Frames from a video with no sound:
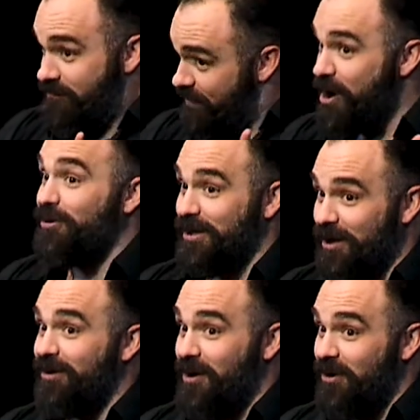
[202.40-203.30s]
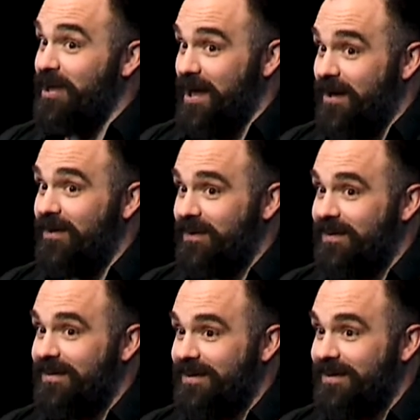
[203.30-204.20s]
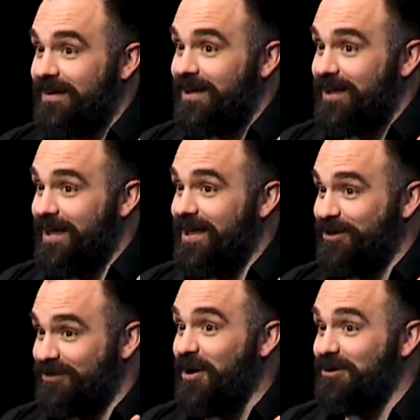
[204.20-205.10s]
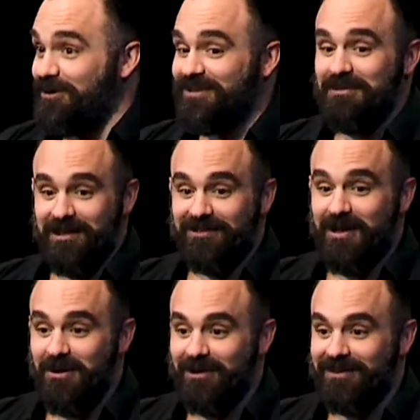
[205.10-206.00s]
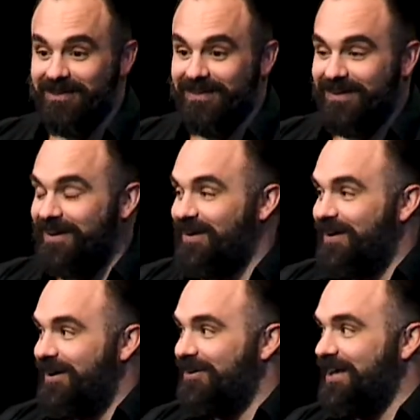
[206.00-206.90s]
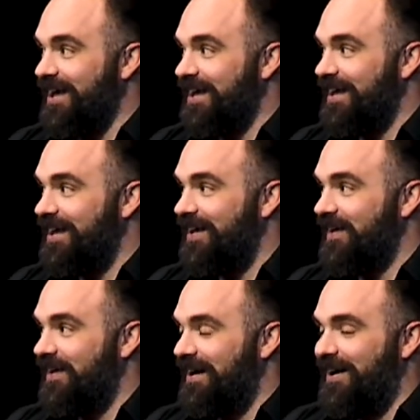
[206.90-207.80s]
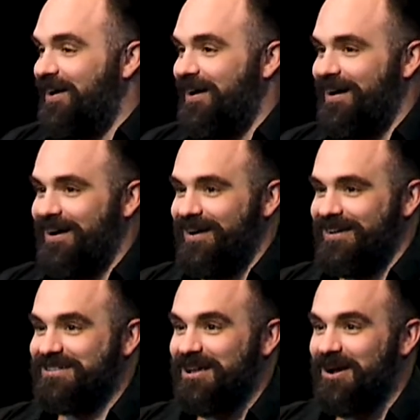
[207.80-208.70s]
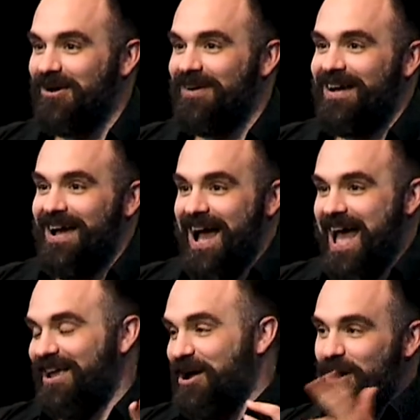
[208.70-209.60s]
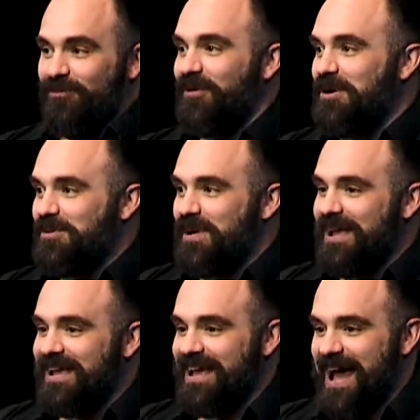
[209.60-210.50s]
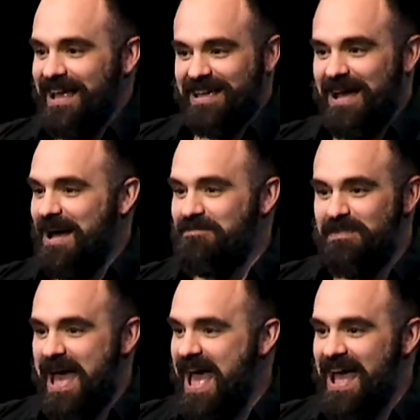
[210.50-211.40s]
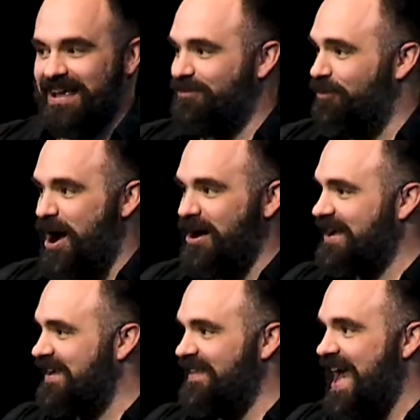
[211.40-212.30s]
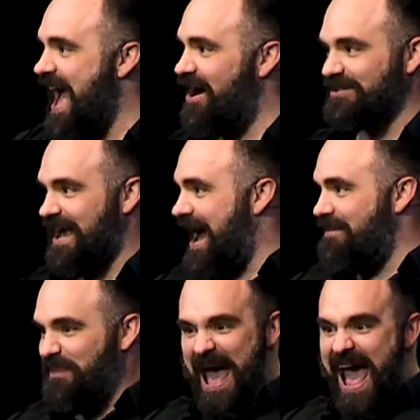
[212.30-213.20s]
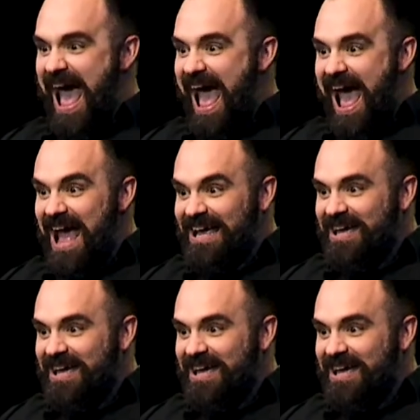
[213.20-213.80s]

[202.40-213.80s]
Oh, yeah. Oh, yeah. Yeah, you see where this is going. Okay. So I go for a week. I come back, walk in the house. I'm back.